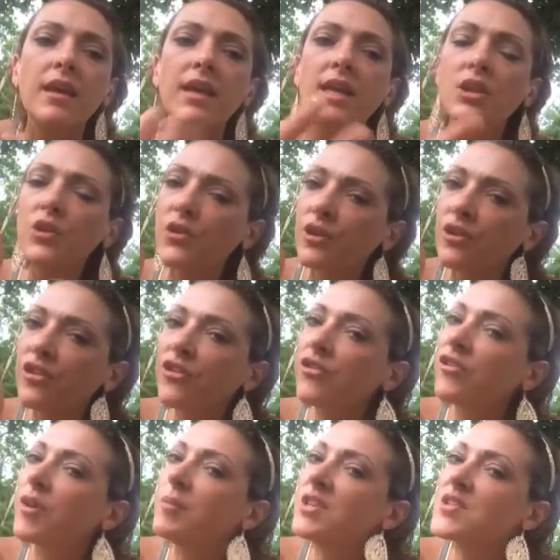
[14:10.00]
He
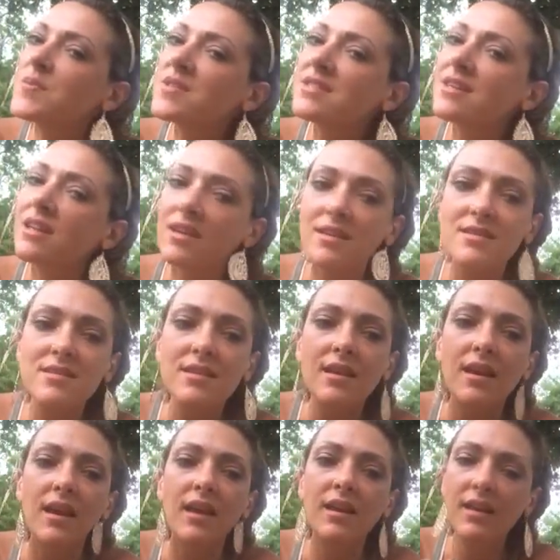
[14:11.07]
learns from his mistakes
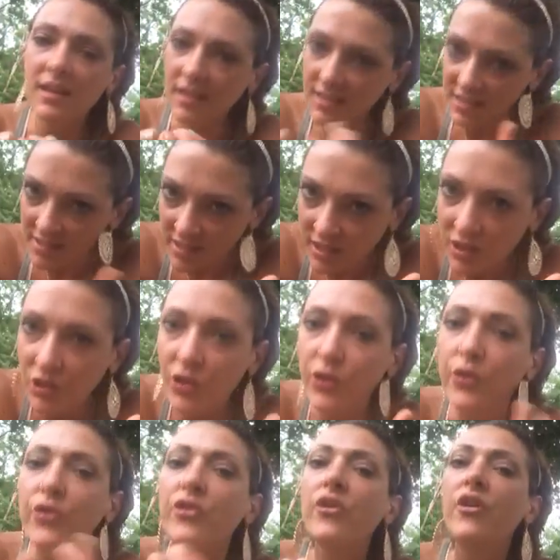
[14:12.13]
and he
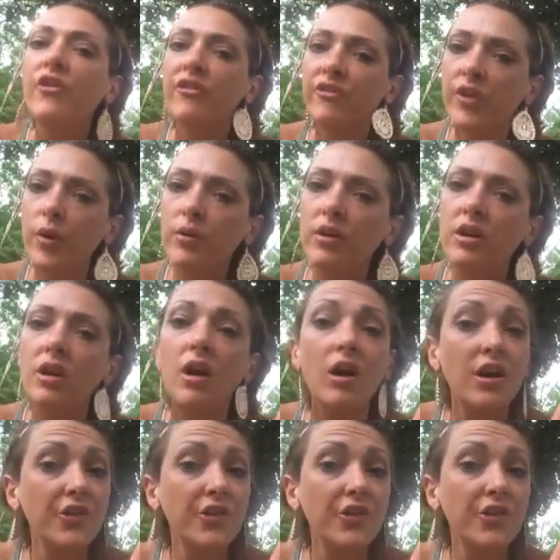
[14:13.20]
continues forward.